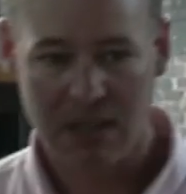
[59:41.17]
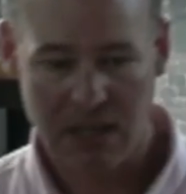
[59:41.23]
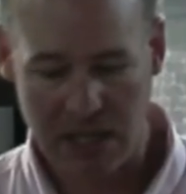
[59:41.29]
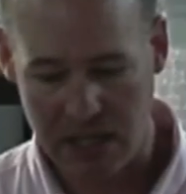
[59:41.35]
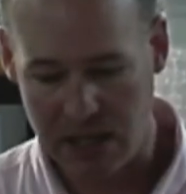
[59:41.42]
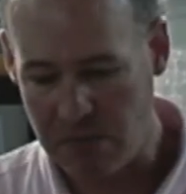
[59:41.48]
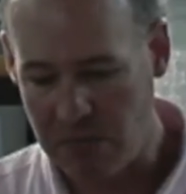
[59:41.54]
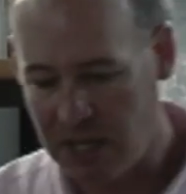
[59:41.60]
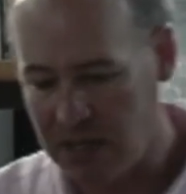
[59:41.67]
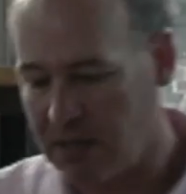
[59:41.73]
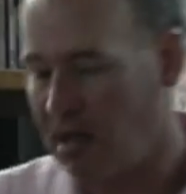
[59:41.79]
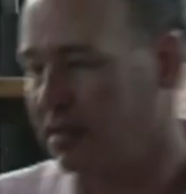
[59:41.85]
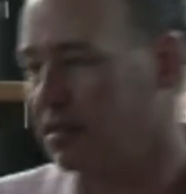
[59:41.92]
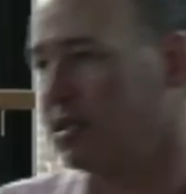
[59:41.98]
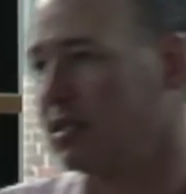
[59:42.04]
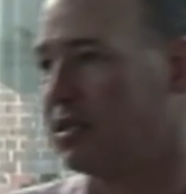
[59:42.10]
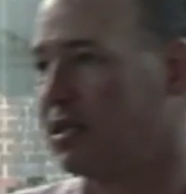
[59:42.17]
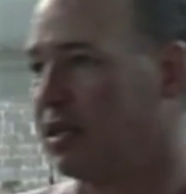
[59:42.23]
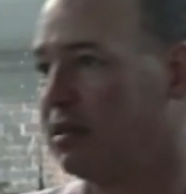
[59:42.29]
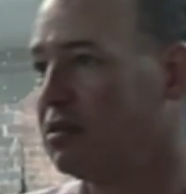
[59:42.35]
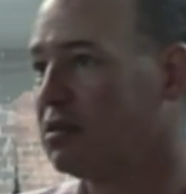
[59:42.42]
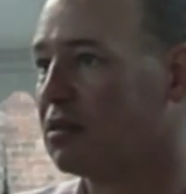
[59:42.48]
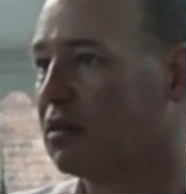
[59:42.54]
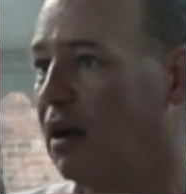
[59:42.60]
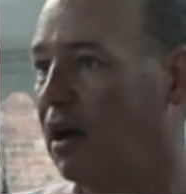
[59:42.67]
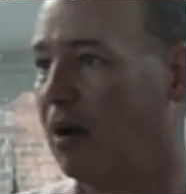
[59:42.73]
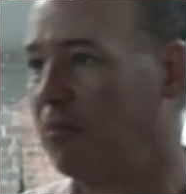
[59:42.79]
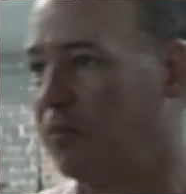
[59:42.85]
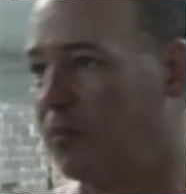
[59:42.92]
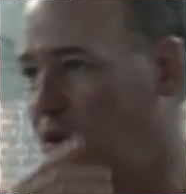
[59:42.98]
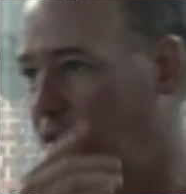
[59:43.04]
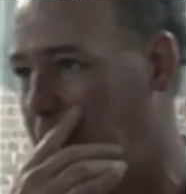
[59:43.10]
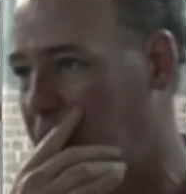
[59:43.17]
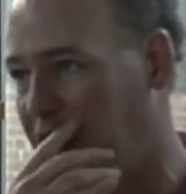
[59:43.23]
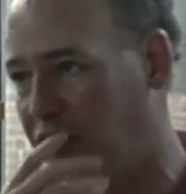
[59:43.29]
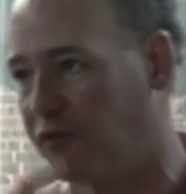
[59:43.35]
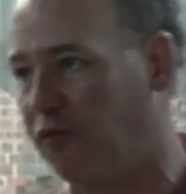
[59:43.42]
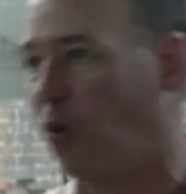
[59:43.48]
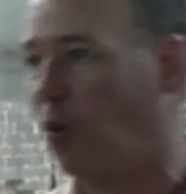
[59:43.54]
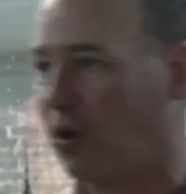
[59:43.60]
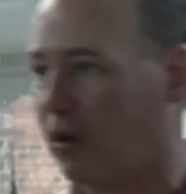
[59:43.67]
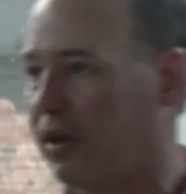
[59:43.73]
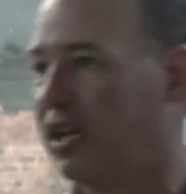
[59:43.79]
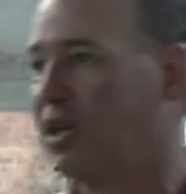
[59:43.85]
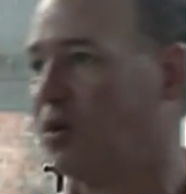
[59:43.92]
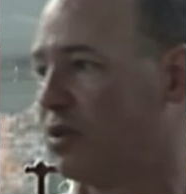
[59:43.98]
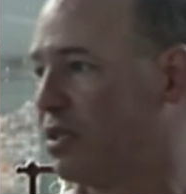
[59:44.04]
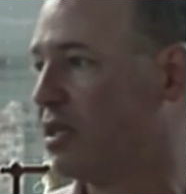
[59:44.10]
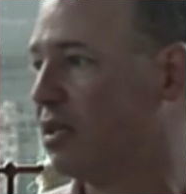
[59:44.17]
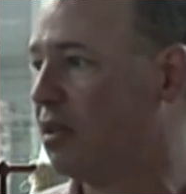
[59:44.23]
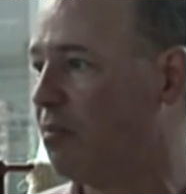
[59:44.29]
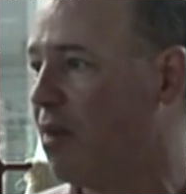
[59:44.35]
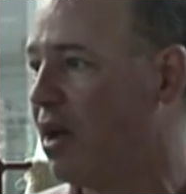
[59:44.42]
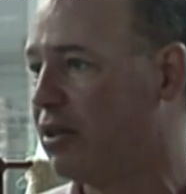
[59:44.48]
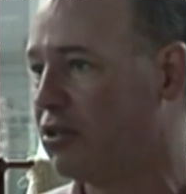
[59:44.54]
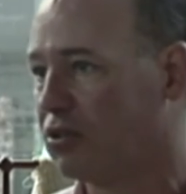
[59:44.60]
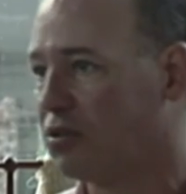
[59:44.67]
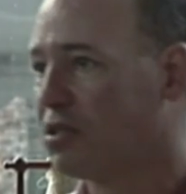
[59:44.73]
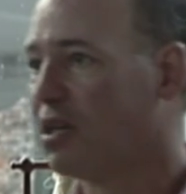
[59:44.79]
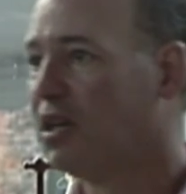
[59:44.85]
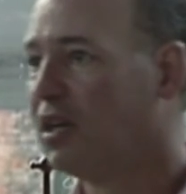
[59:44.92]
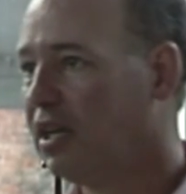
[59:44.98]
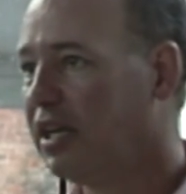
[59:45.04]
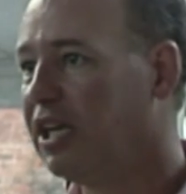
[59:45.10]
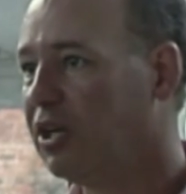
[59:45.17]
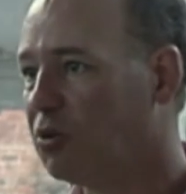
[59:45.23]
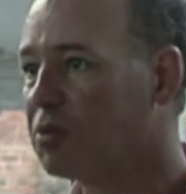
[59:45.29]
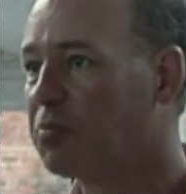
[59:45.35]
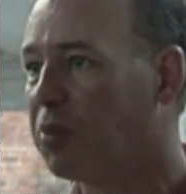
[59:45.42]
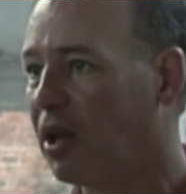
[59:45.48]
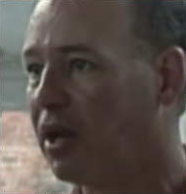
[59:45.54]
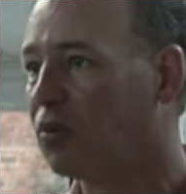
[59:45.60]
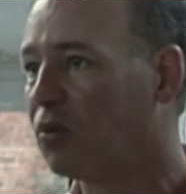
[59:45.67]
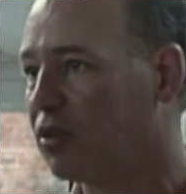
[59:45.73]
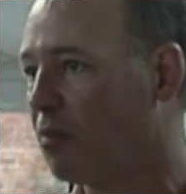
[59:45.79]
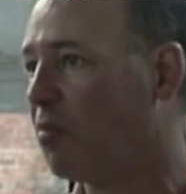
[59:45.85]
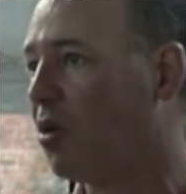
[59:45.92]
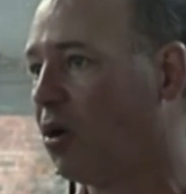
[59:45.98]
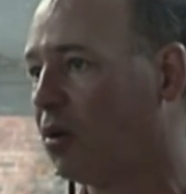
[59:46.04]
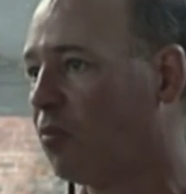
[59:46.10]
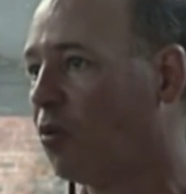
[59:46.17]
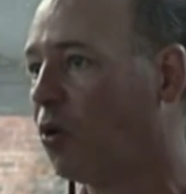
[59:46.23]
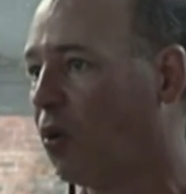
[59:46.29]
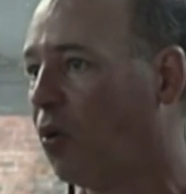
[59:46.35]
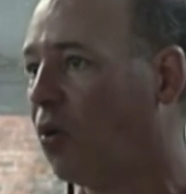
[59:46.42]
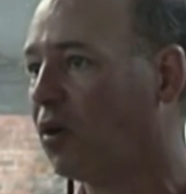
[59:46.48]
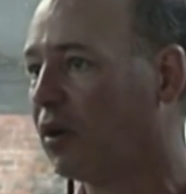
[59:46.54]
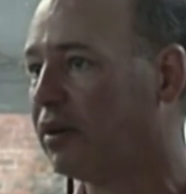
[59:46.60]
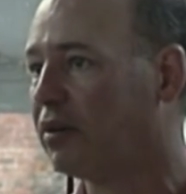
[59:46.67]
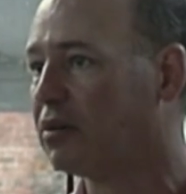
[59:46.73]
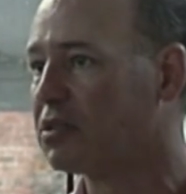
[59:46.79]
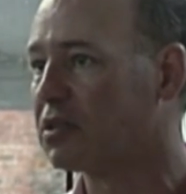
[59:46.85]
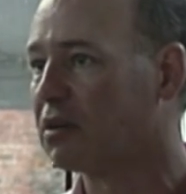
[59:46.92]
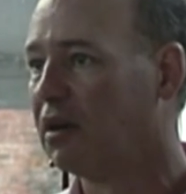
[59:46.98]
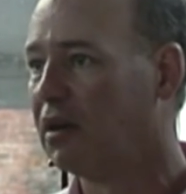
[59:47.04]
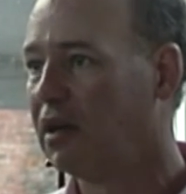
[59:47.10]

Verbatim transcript: in the mid 19 teens, uh, you know, before he was in the majors, he was playing with the Baltimore Orioles.